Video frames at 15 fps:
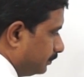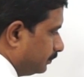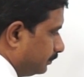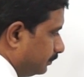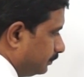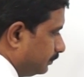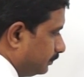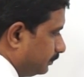
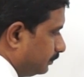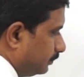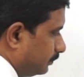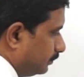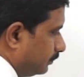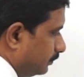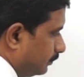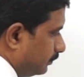
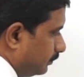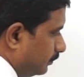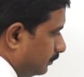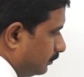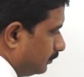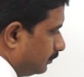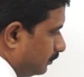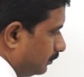
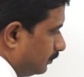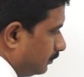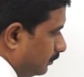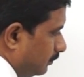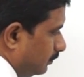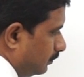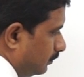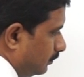
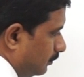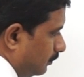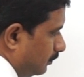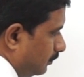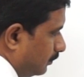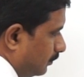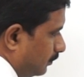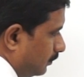
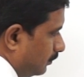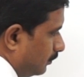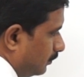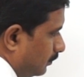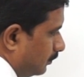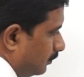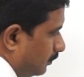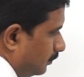
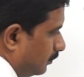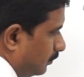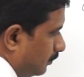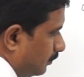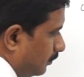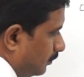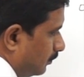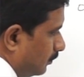
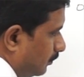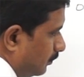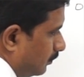Nothing is said.